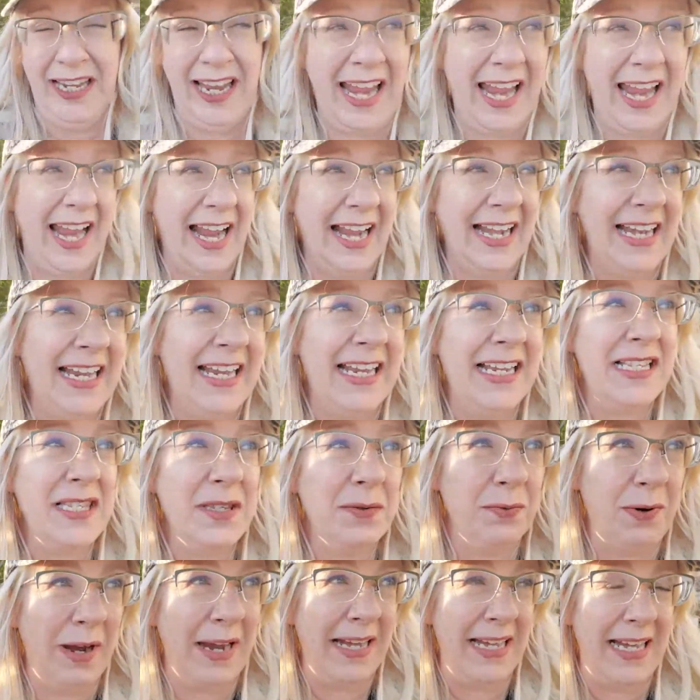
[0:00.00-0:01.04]
and it's
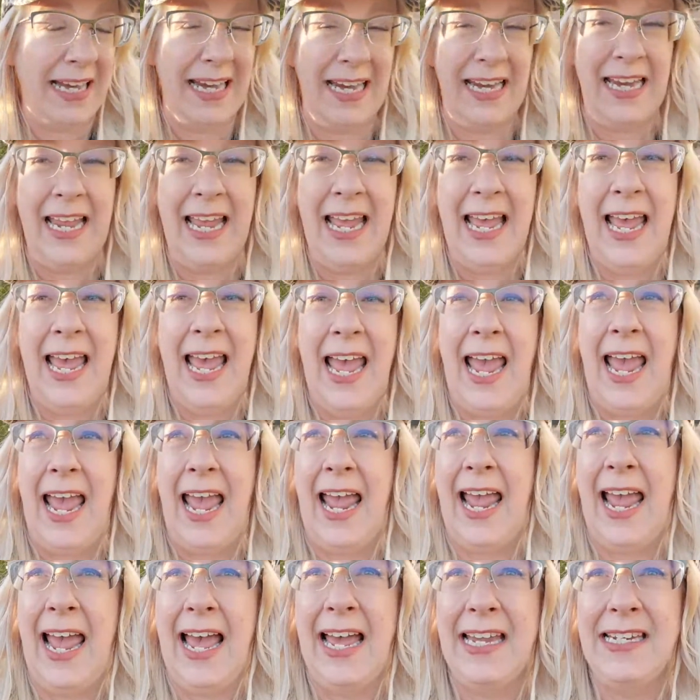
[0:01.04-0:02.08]
rainy,
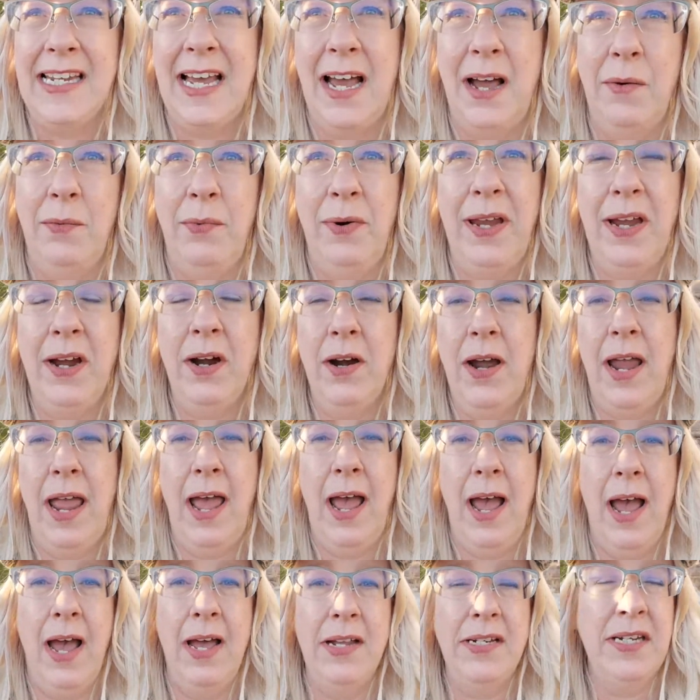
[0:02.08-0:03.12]
and we are
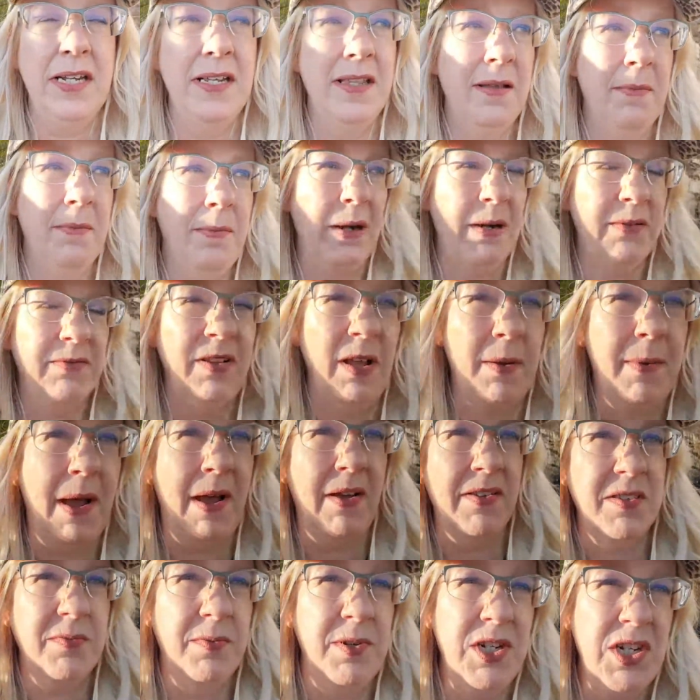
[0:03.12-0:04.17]
at the Butterfly
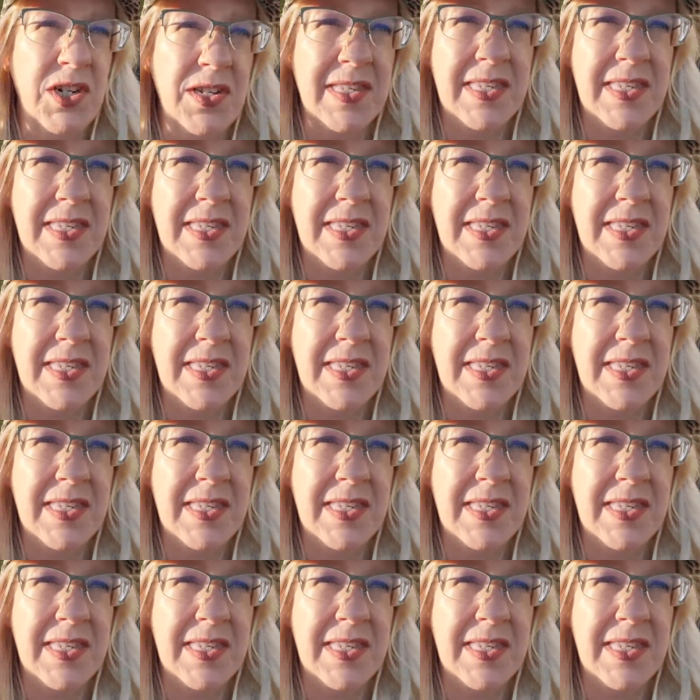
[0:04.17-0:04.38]
Palace. We just